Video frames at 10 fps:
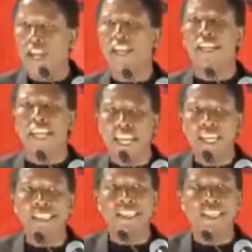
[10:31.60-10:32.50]
We
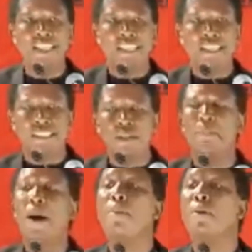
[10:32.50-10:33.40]
need
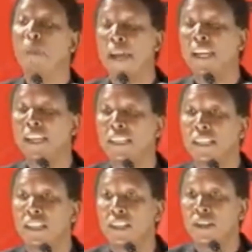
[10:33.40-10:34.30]
Zimbabwe back.
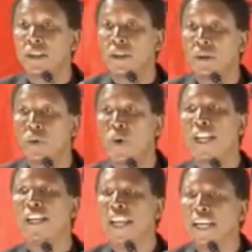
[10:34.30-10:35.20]

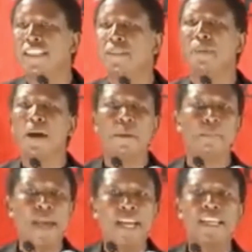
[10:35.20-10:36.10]
We need
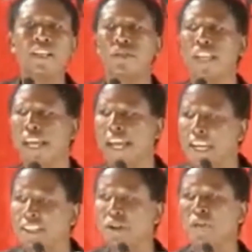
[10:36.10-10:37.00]
Zimbabwe back into the
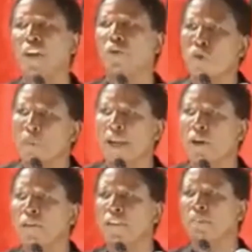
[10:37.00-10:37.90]
hands of the
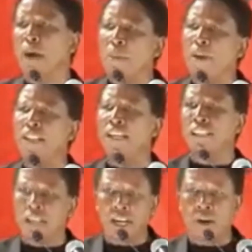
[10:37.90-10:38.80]
women of Zimbabwe and
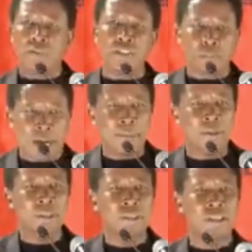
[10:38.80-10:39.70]
the children of
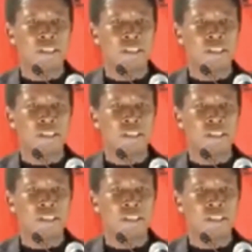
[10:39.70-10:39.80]
Zimbabwe.